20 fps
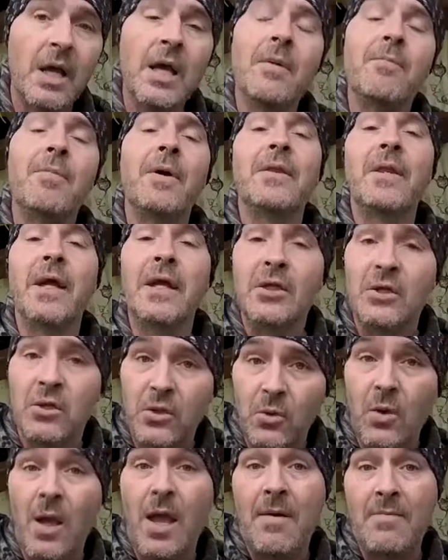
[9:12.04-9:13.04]
But they do
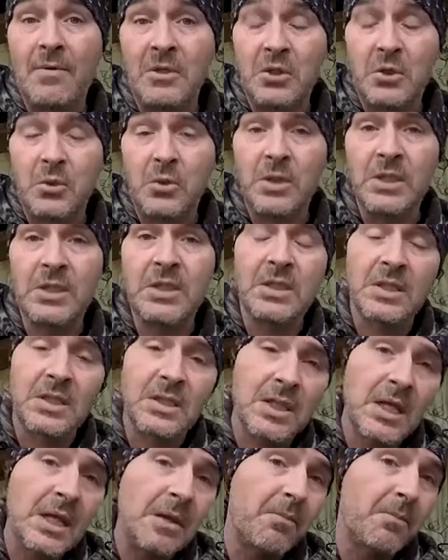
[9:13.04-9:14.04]
have a choice to seek